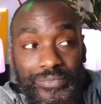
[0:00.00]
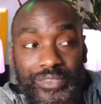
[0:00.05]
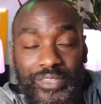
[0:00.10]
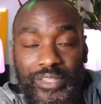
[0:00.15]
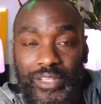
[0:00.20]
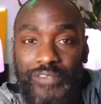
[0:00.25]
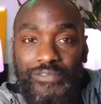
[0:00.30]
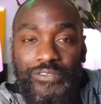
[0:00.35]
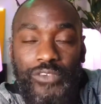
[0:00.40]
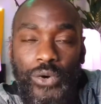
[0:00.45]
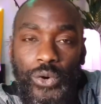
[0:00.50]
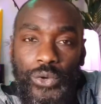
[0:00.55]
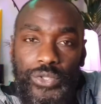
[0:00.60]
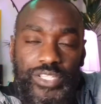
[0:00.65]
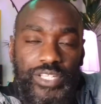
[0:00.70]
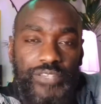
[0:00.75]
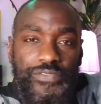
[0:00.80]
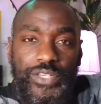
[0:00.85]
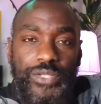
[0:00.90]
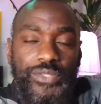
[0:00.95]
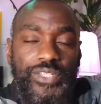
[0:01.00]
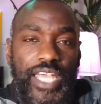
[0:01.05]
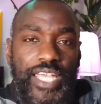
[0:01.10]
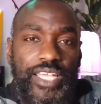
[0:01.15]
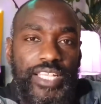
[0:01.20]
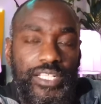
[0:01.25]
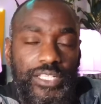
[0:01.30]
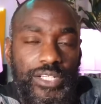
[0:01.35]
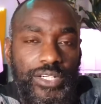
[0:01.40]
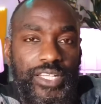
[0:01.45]
Of course, if you
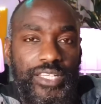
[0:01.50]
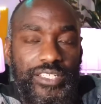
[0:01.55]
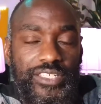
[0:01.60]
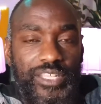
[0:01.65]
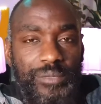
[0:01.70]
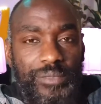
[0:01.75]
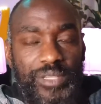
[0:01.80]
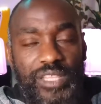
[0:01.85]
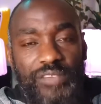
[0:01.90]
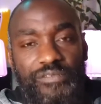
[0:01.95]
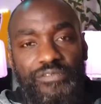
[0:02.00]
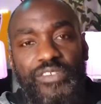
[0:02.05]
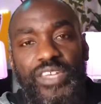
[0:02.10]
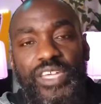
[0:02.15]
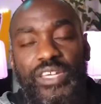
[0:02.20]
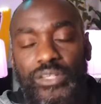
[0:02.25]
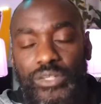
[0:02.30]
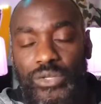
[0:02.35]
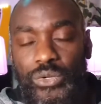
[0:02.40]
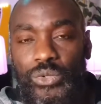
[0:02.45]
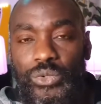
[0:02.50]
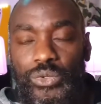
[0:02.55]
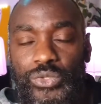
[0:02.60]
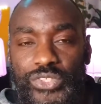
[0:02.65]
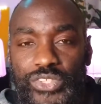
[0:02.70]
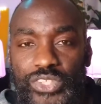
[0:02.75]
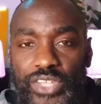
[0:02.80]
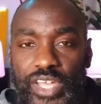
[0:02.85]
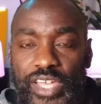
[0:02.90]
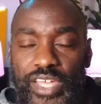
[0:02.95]
take a look at some of the
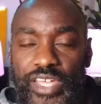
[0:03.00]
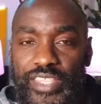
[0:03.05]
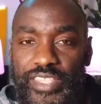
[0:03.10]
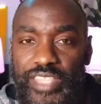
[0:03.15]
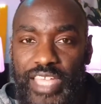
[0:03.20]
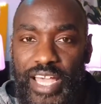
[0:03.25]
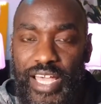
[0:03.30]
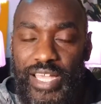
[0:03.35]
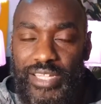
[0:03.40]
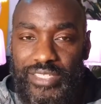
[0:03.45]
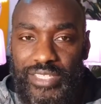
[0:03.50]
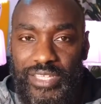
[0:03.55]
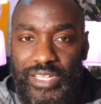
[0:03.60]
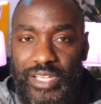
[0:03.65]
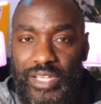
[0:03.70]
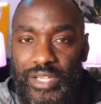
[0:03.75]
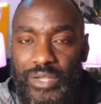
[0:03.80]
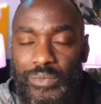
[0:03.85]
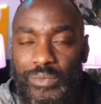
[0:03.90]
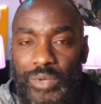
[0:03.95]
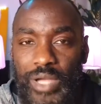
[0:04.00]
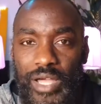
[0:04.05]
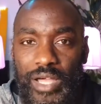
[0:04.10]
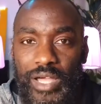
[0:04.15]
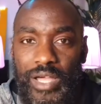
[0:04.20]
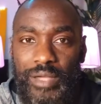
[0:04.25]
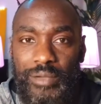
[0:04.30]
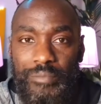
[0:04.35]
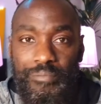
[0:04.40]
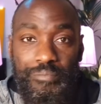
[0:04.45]
vehicles that
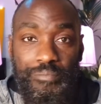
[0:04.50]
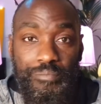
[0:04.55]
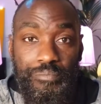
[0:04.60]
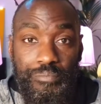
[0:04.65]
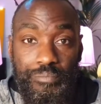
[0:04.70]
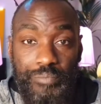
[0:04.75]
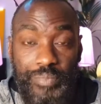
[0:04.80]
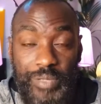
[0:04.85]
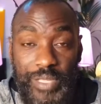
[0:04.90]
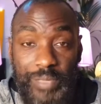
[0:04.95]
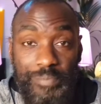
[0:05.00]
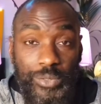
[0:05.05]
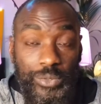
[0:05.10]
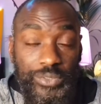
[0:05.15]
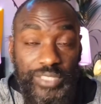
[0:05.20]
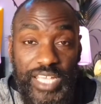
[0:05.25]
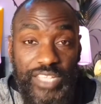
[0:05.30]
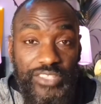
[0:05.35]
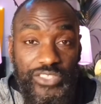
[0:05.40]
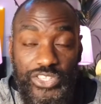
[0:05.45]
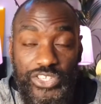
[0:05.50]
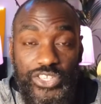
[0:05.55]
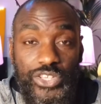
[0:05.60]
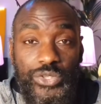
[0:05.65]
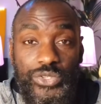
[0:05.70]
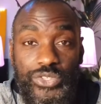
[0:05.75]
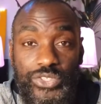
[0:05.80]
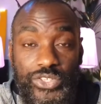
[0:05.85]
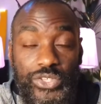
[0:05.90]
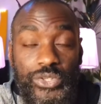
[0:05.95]
people tend to
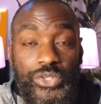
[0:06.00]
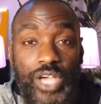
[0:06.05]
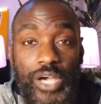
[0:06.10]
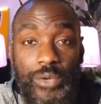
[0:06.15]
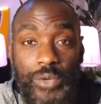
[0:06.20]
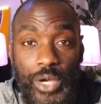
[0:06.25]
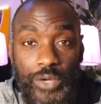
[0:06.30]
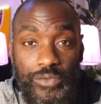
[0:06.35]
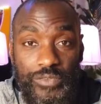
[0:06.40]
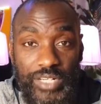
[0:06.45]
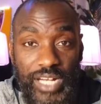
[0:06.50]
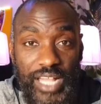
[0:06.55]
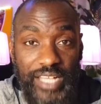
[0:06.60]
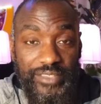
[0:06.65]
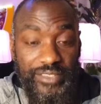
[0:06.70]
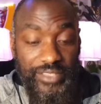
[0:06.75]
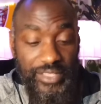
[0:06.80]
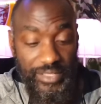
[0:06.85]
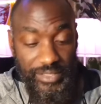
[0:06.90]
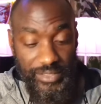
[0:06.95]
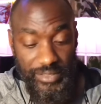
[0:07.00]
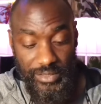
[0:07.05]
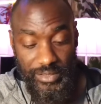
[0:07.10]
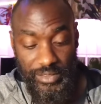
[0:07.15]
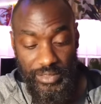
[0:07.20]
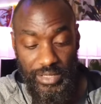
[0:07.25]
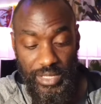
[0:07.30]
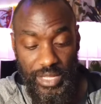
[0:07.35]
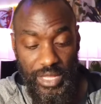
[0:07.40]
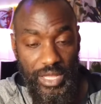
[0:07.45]
use to go
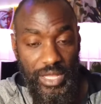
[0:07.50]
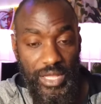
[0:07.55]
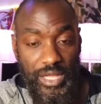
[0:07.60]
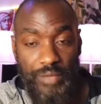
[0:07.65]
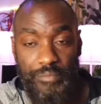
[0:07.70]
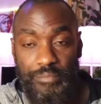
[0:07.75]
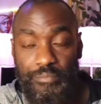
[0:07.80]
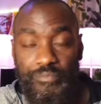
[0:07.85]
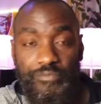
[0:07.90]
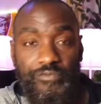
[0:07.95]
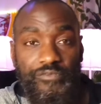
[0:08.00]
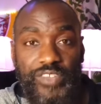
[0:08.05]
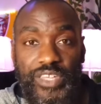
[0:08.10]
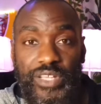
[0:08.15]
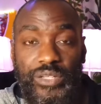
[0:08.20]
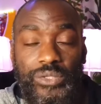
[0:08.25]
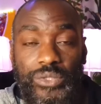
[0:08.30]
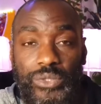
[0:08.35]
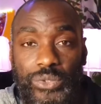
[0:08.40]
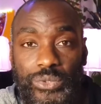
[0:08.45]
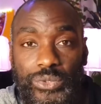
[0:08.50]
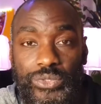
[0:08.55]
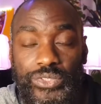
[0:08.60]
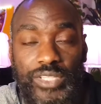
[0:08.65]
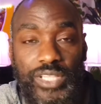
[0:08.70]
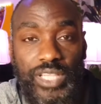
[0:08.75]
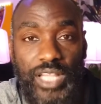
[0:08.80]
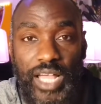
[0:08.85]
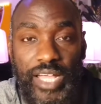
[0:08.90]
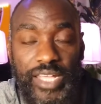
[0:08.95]
overlanding,
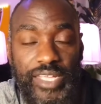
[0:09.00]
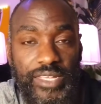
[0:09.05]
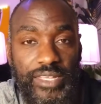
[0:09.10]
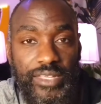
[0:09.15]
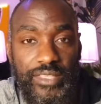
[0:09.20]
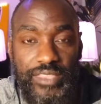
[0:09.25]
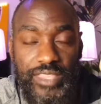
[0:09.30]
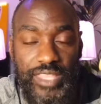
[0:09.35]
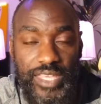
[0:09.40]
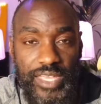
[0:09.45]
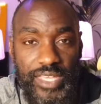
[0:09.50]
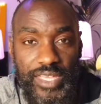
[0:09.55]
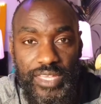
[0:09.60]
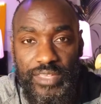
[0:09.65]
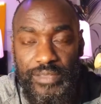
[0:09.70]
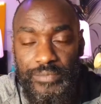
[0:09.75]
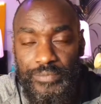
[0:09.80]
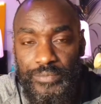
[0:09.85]
vehicles like the